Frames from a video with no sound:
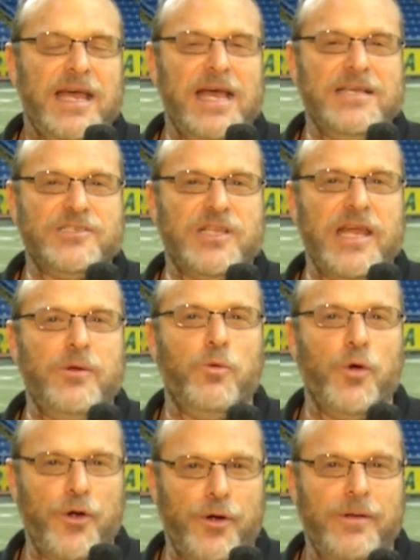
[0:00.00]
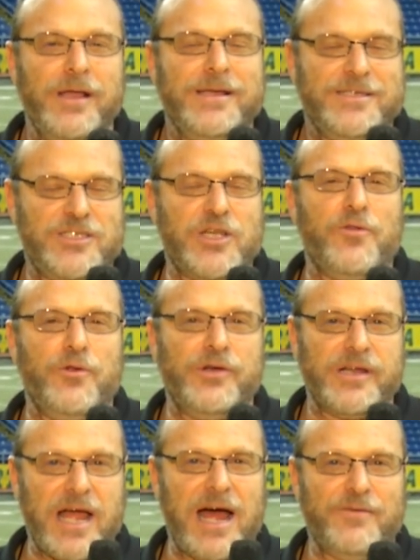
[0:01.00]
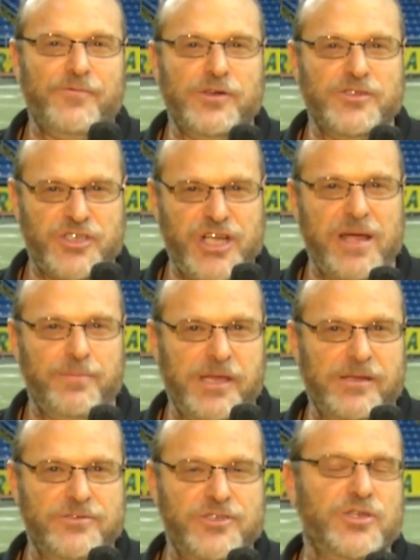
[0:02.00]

as they were Southern Conference champions.